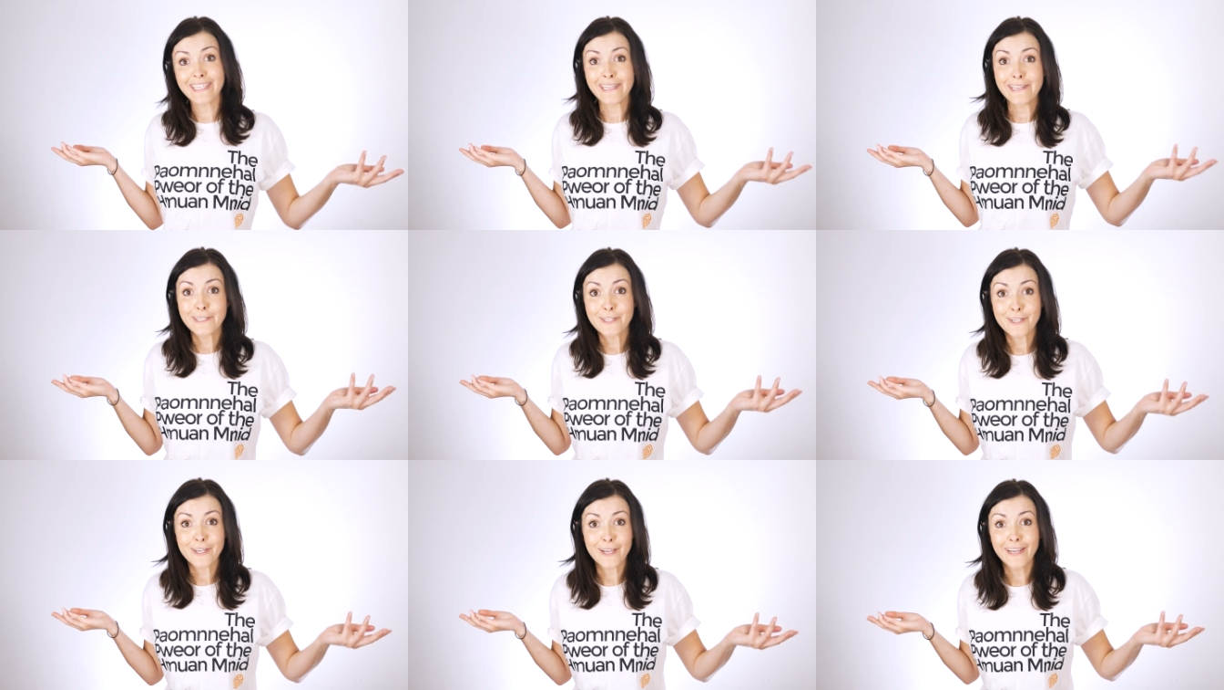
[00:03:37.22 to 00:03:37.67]

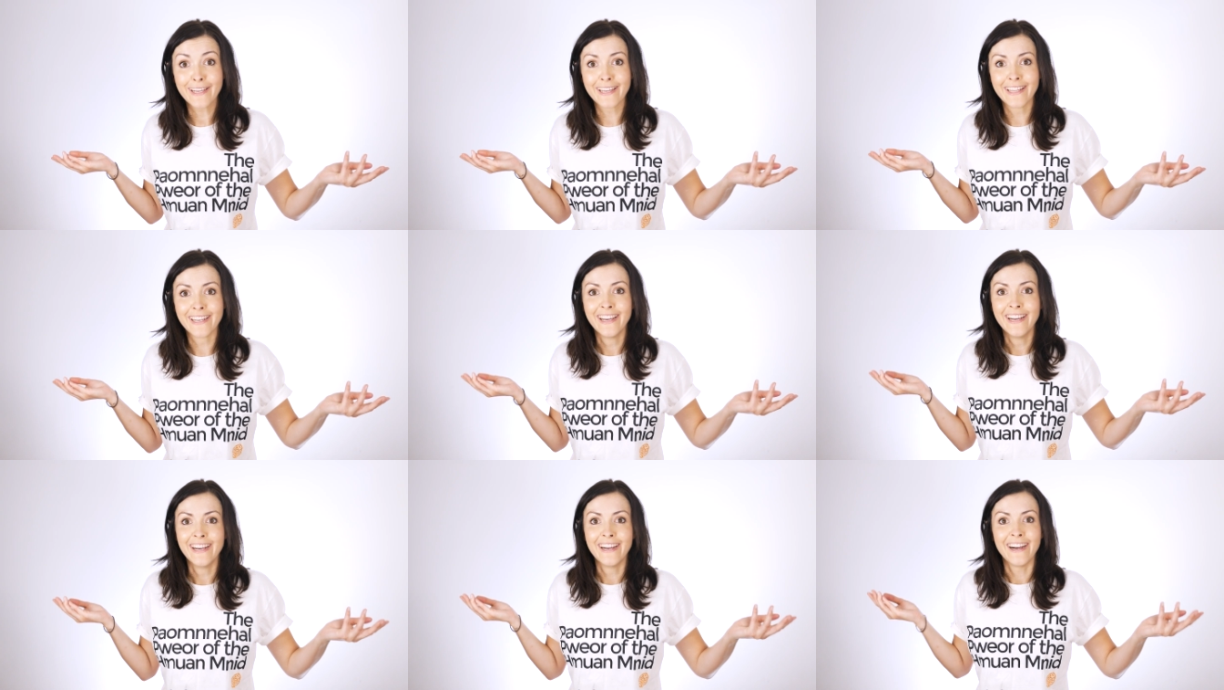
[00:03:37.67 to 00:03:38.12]
t
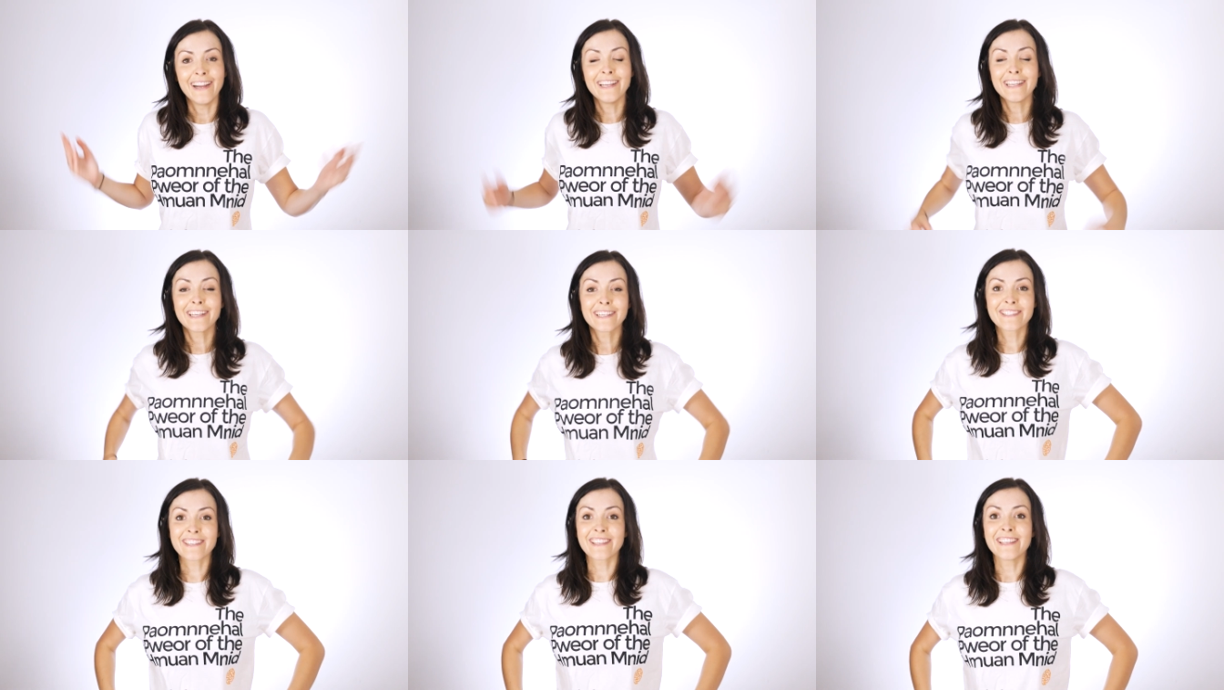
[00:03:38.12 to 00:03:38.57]
shirt?
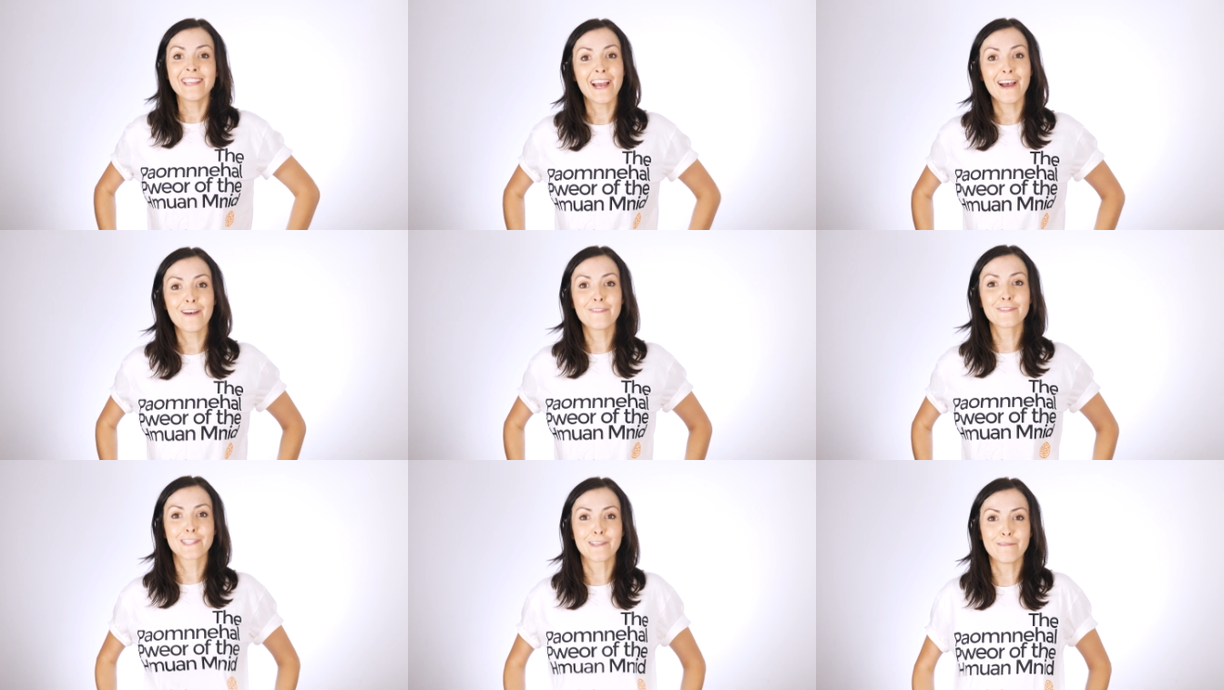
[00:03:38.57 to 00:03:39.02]
I actually
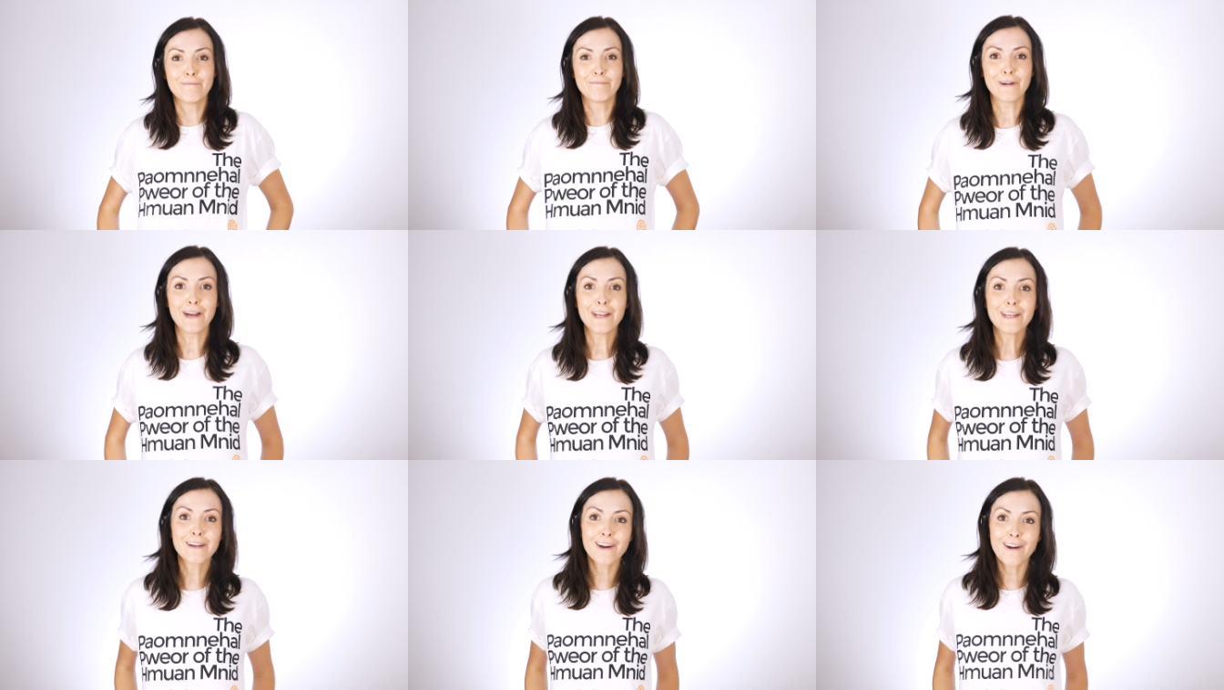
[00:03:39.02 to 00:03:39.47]
have
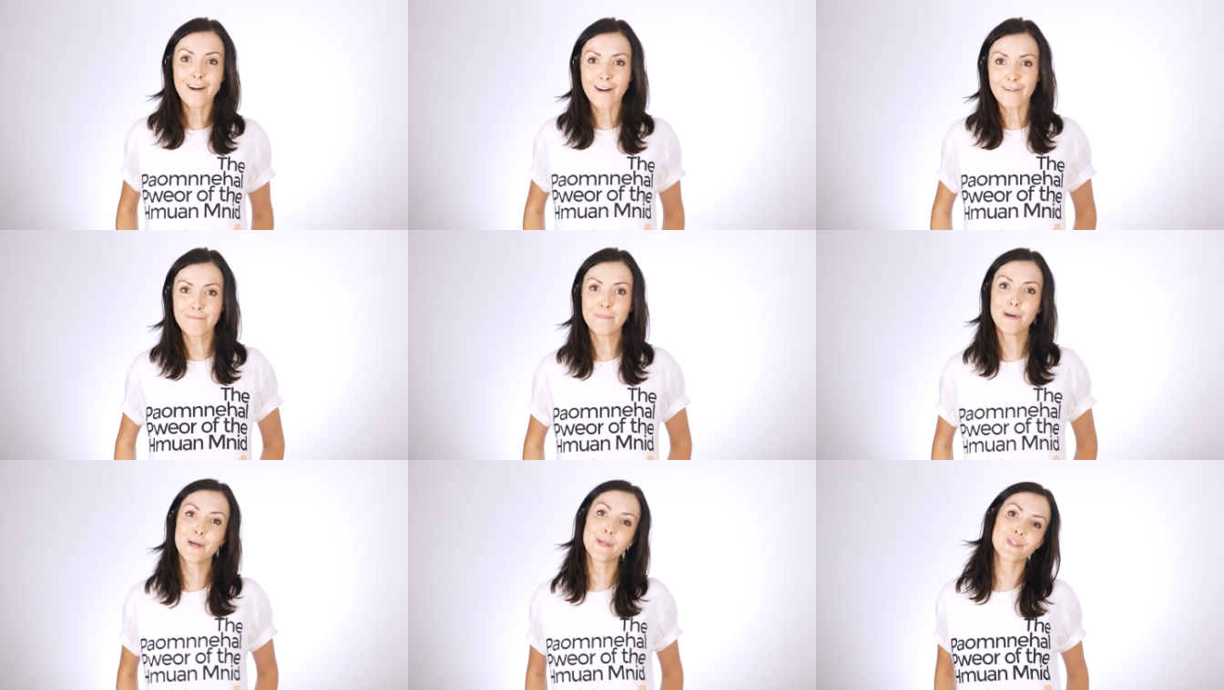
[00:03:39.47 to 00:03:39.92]
some
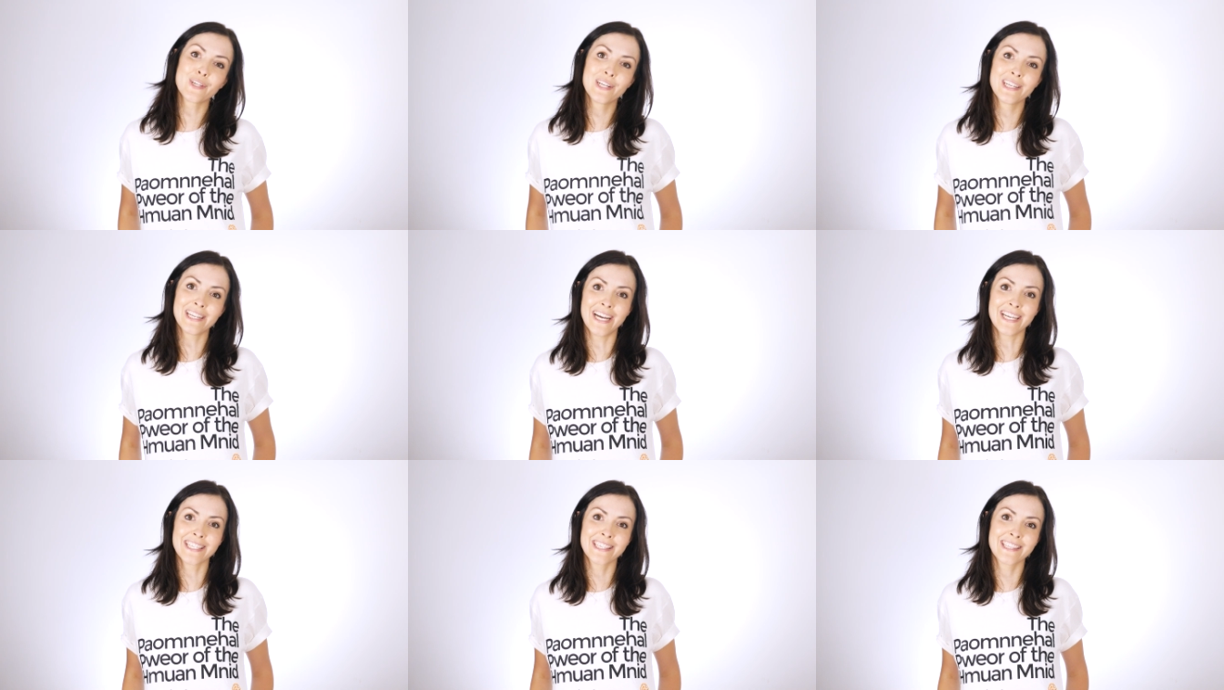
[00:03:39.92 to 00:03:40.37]
Braincraft
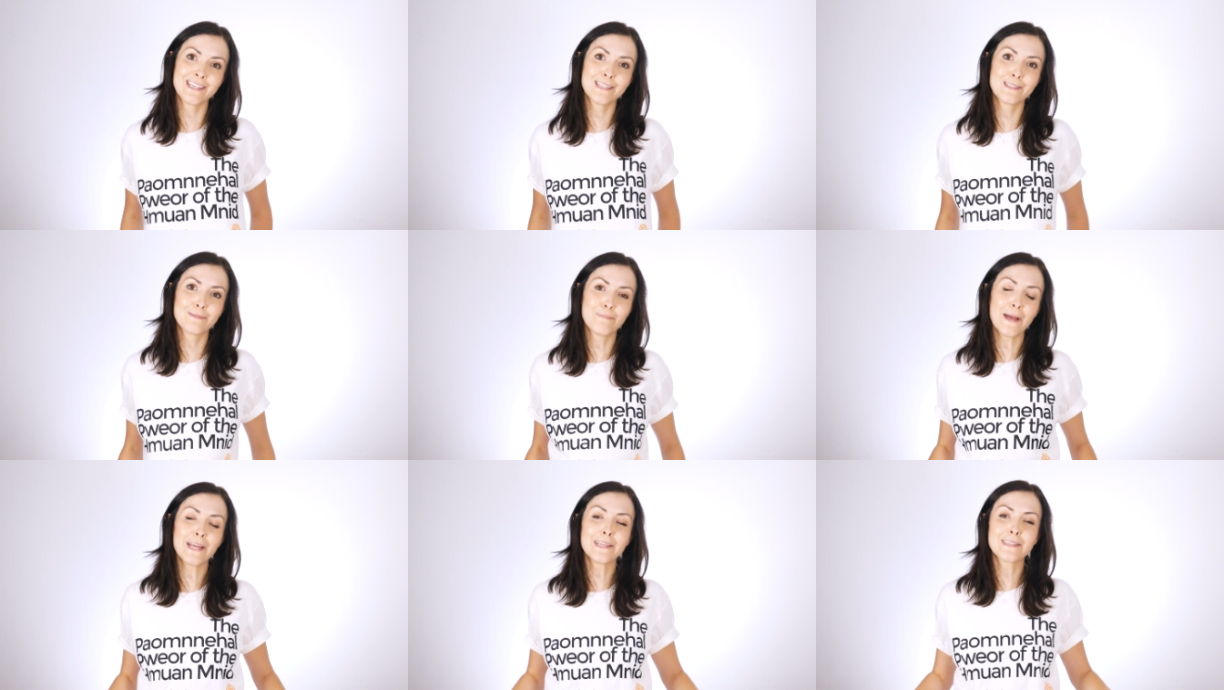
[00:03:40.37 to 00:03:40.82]
merchandise
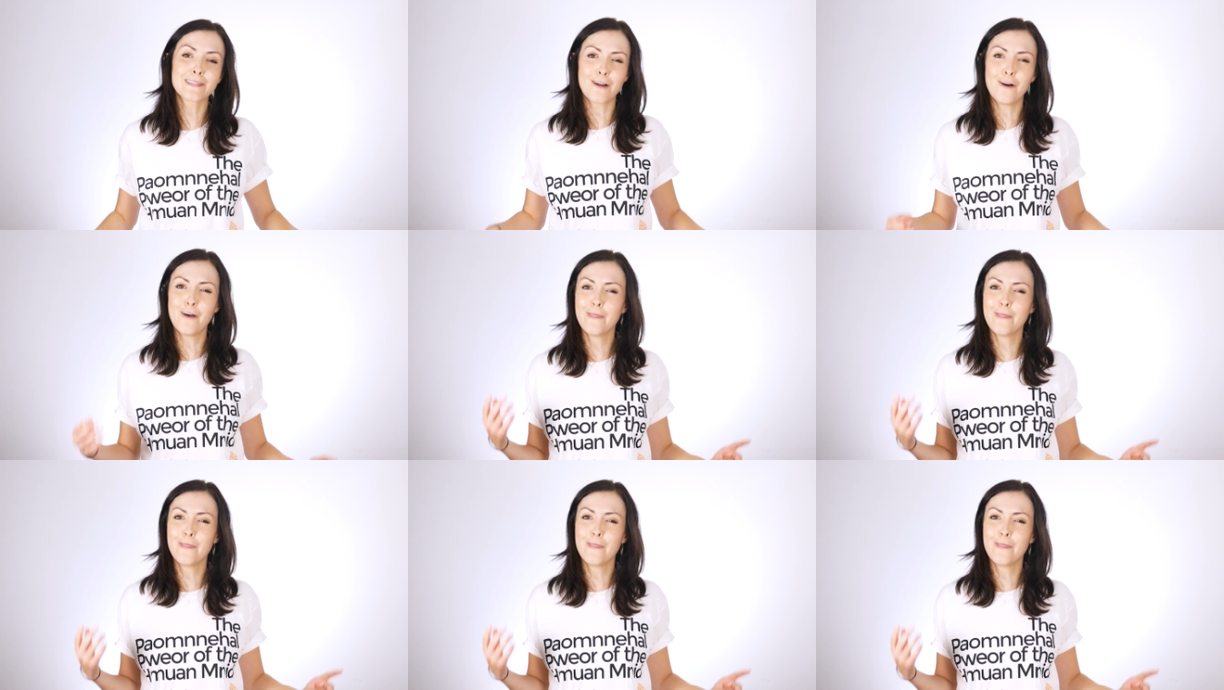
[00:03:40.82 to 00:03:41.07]
that is based